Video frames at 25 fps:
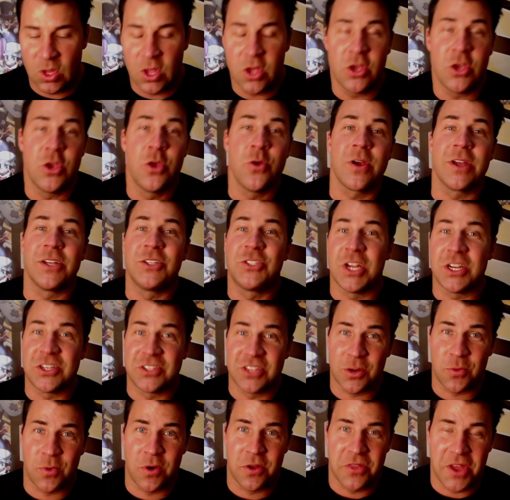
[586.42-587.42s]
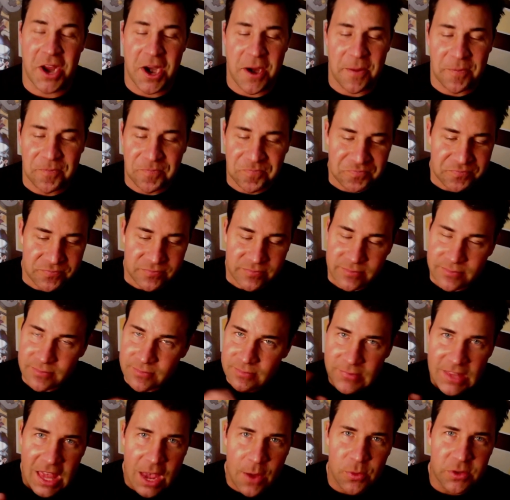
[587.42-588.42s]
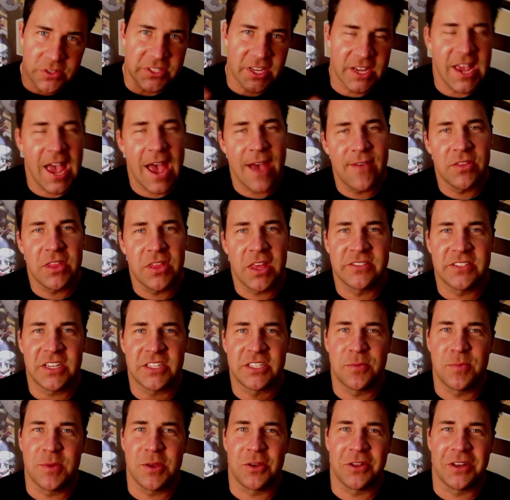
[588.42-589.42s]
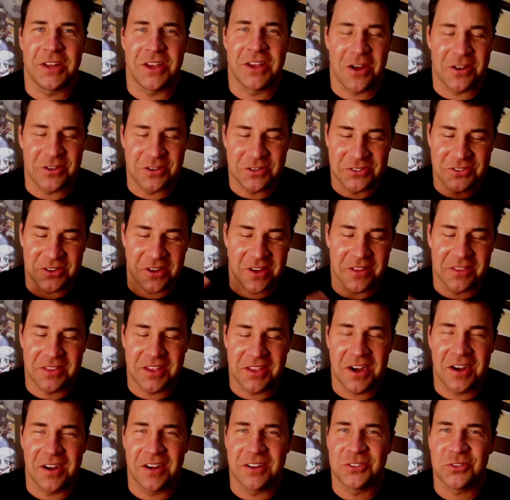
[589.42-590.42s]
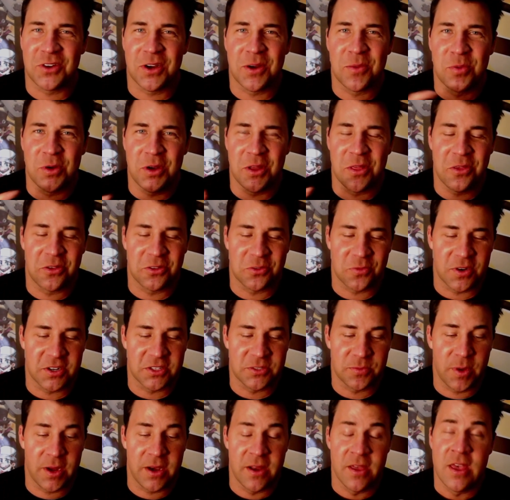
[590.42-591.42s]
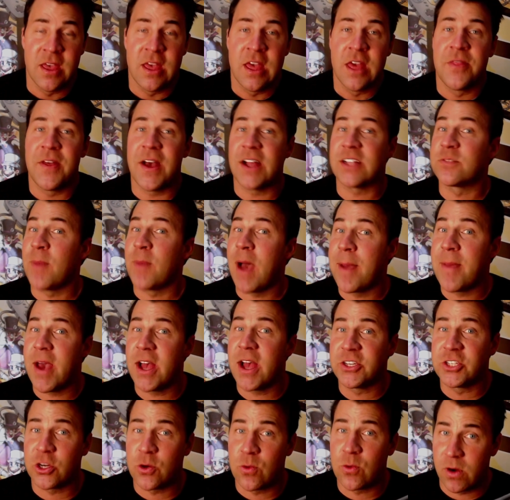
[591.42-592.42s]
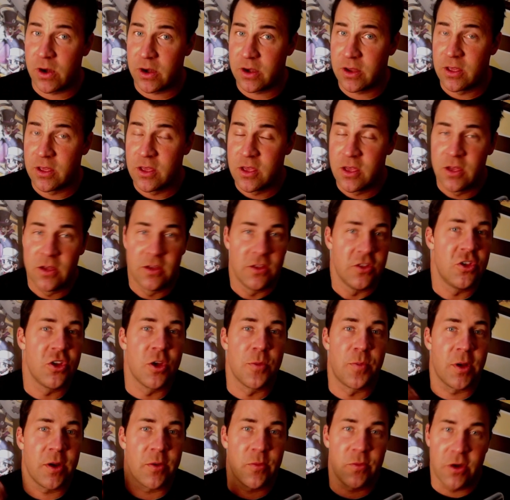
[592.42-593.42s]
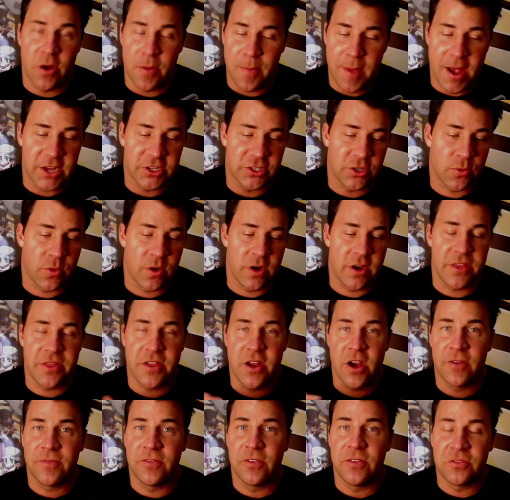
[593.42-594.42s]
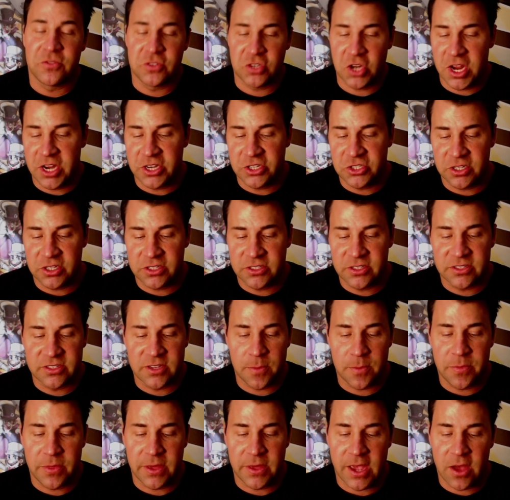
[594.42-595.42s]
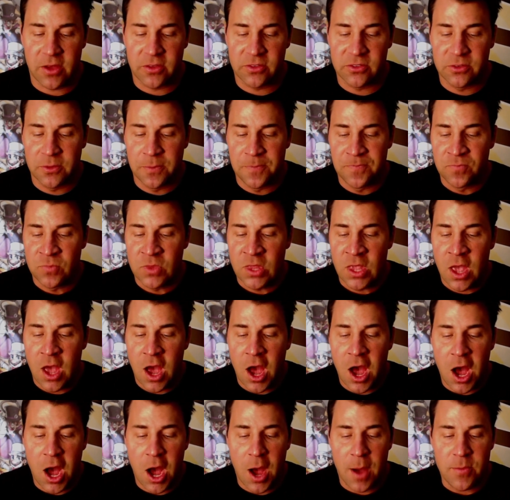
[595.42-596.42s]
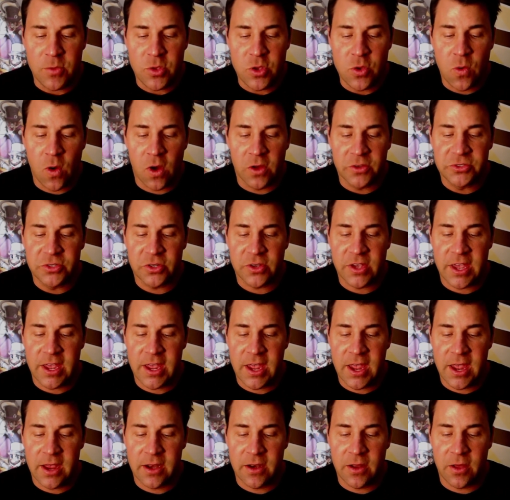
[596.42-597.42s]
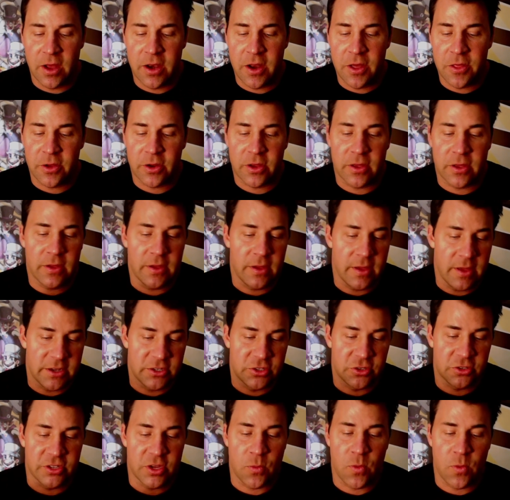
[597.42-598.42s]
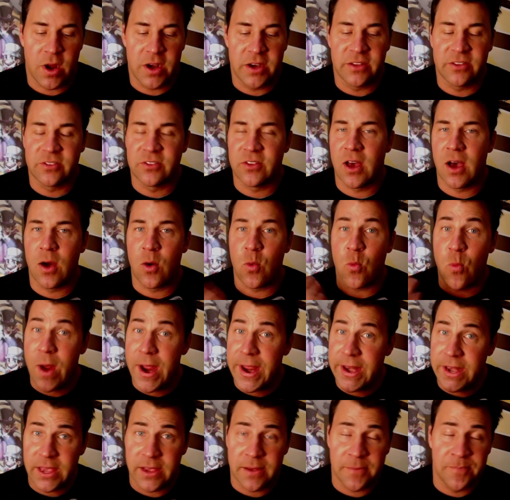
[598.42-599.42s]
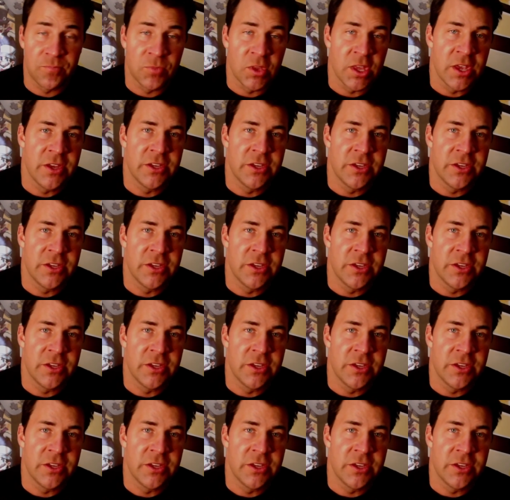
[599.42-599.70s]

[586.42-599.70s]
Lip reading: You can change that word there. I will say having the accessibility on, you saw it there, try to put in those words, but that's my magic word. You can put your magic word in there if you've changed it to something else. You also can, another interesting one is waiting.